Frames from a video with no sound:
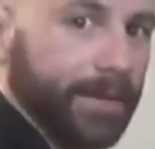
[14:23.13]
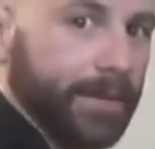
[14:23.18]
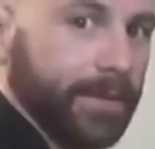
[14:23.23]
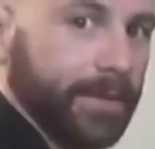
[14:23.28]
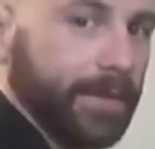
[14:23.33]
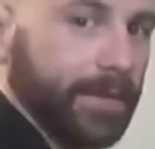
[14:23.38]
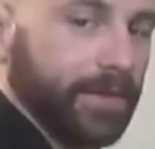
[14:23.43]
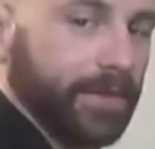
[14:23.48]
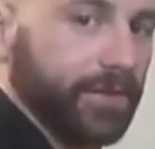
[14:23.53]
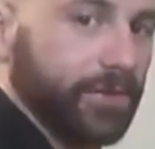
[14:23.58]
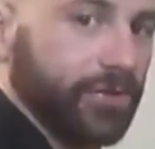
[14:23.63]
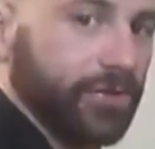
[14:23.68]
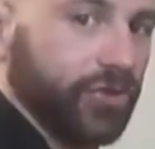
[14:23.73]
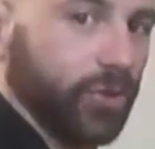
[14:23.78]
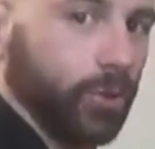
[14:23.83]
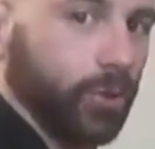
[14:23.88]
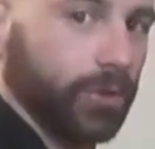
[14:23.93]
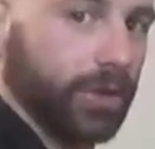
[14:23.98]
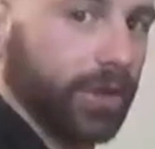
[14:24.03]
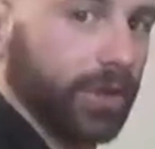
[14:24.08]
this is
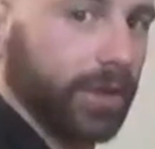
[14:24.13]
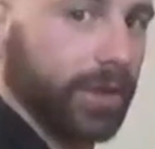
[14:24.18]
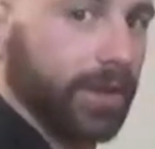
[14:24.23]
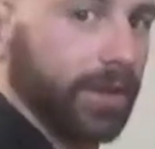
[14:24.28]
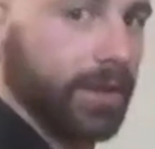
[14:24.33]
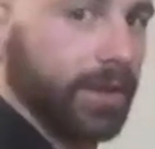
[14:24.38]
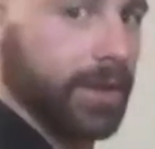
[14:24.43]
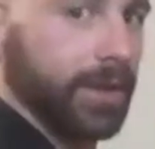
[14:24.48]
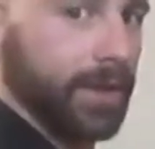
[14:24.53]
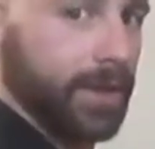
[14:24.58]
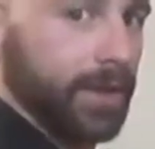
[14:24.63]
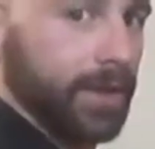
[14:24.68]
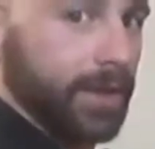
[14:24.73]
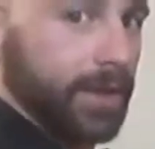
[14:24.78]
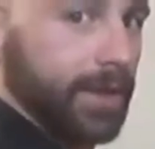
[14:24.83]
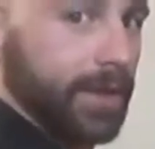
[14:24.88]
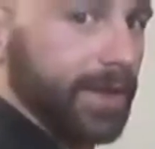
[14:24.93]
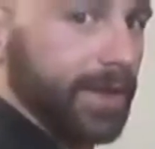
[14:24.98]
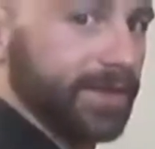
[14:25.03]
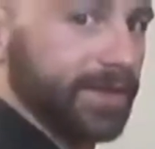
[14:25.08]
shoulder
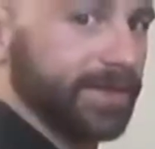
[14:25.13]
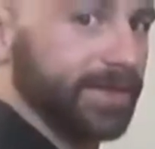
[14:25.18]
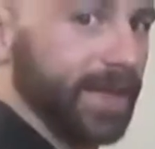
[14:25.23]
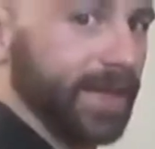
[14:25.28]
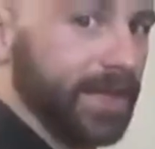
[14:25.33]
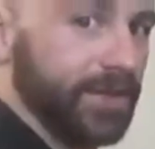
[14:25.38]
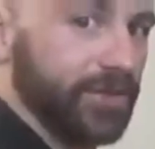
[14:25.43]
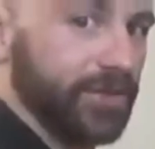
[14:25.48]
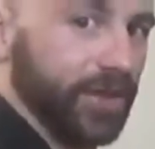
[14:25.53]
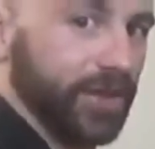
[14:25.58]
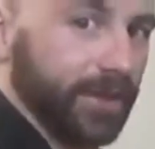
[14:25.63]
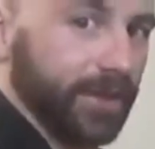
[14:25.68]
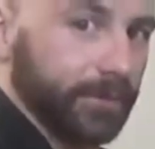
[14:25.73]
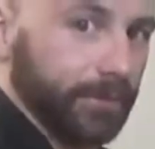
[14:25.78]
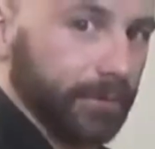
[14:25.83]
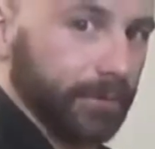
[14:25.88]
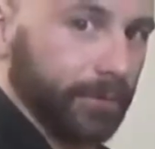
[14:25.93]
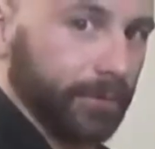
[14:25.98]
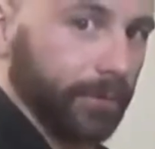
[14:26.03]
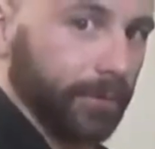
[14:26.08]

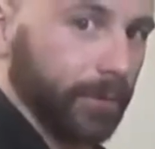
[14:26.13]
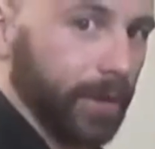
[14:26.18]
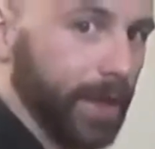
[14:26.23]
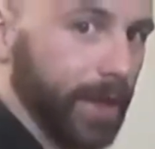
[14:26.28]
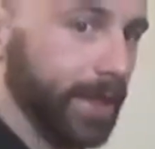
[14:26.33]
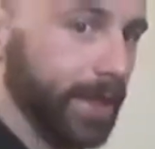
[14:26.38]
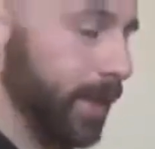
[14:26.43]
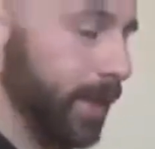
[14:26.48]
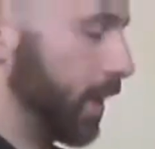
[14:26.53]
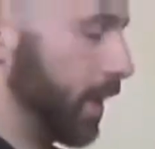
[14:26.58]
extension, right?